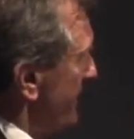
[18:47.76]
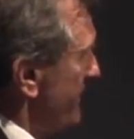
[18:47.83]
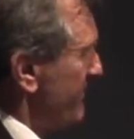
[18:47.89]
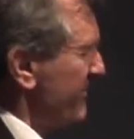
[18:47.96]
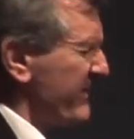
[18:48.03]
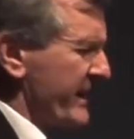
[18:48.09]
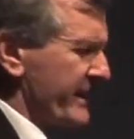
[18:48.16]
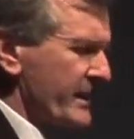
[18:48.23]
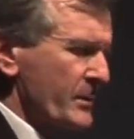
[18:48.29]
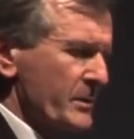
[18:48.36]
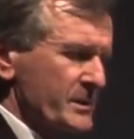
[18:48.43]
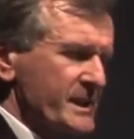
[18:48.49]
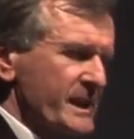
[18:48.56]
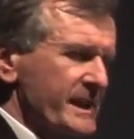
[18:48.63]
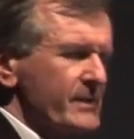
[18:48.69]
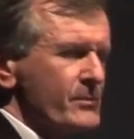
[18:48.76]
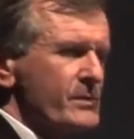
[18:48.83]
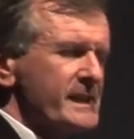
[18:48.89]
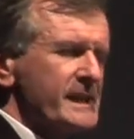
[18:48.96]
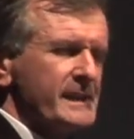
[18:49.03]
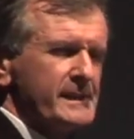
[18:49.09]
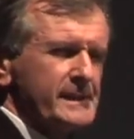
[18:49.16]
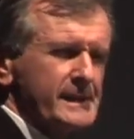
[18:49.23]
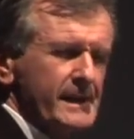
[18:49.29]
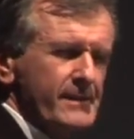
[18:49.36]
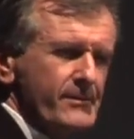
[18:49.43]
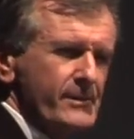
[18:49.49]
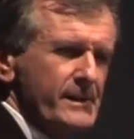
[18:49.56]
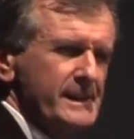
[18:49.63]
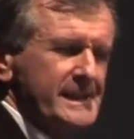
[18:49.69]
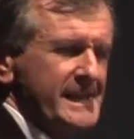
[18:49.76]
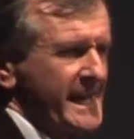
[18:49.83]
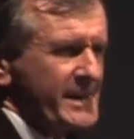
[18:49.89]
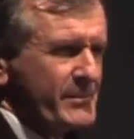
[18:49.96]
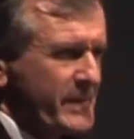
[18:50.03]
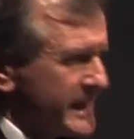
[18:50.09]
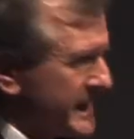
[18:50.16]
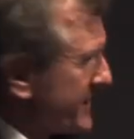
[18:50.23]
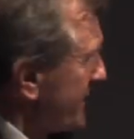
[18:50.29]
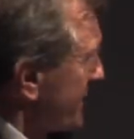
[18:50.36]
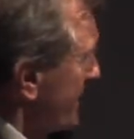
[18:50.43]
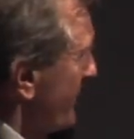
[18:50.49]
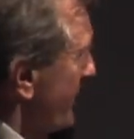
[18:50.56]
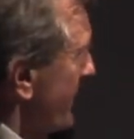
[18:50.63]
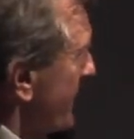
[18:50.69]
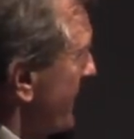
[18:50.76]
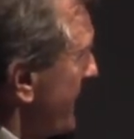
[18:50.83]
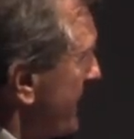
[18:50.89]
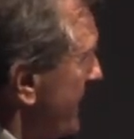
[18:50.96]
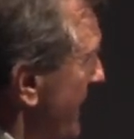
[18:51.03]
I think we were taking readings every 10 minutes or something like